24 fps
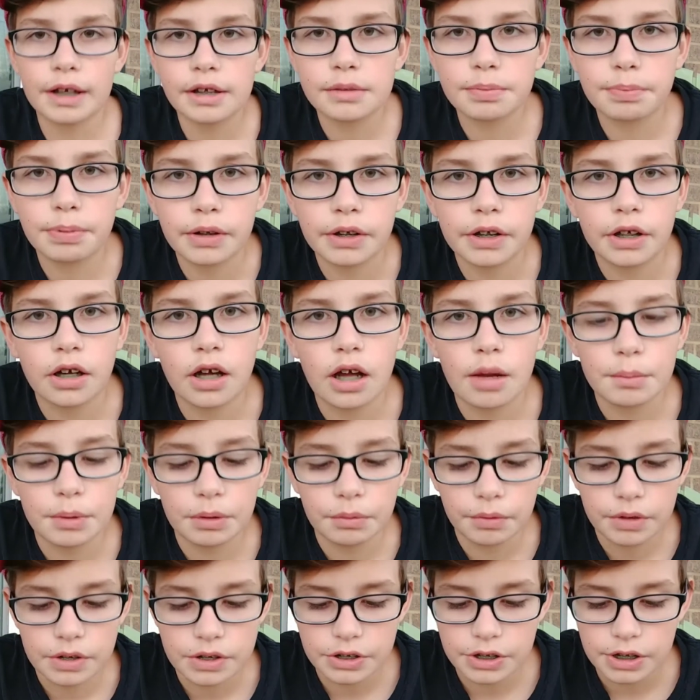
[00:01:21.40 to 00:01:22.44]
but that's pretty
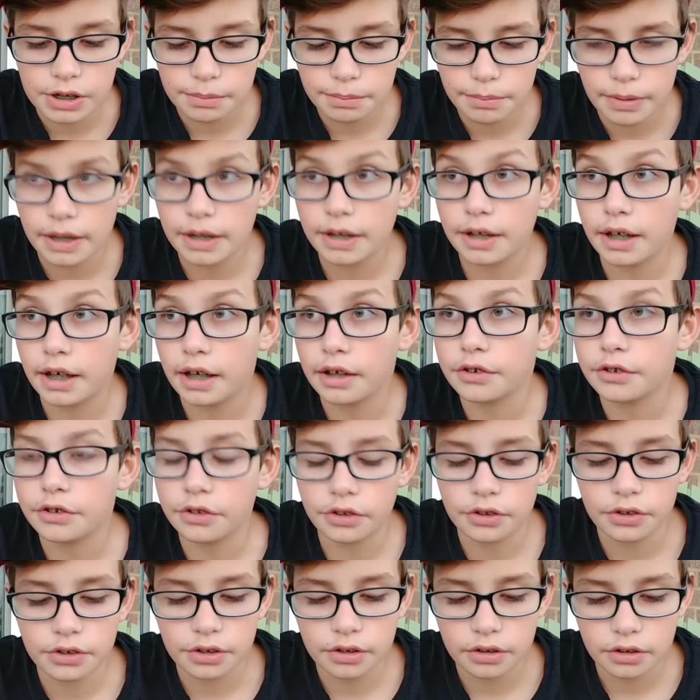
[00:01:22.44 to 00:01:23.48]
common with cheap
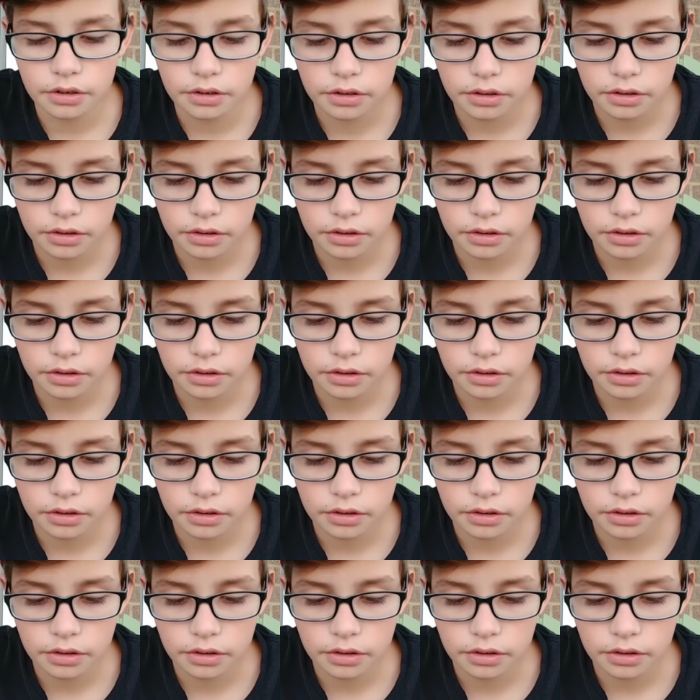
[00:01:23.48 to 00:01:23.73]
baitcasters.